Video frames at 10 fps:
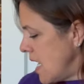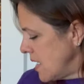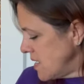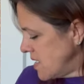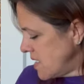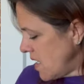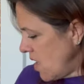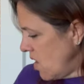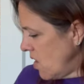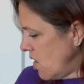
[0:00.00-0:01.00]

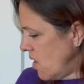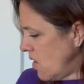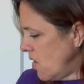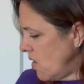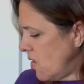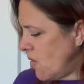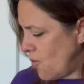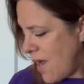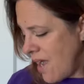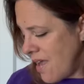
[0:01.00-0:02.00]

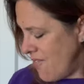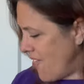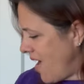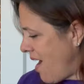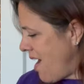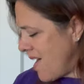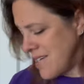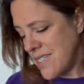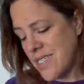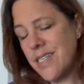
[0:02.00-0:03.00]
So I've
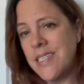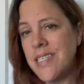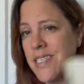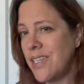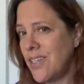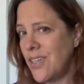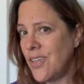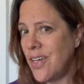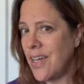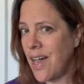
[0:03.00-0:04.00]
got still
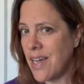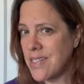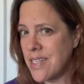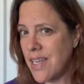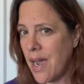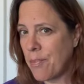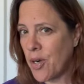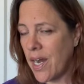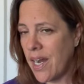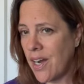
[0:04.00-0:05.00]
Gods of the
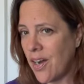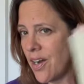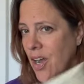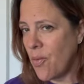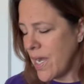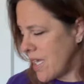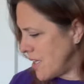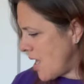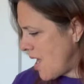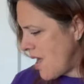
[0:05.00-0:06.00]
Upper Air going
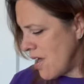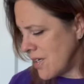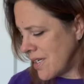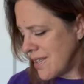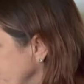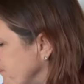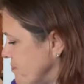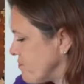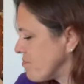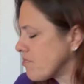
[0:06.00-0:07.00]
along.
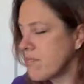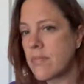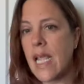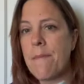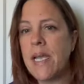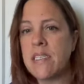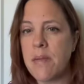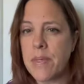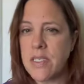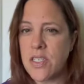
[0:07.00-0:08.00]
Picked
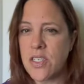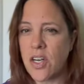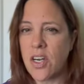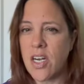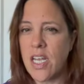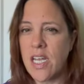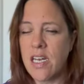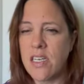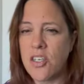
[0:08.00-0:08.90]
up and started